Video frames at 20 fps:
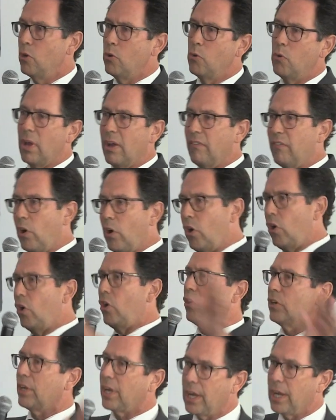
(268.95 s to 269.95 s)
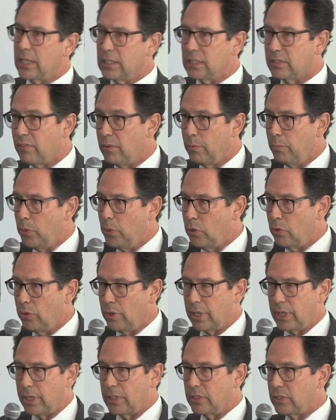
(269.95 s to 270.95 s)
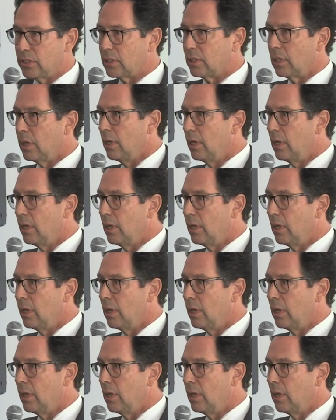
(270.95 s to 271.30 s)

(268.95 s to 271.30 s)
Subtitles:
who have all kinds of immunities.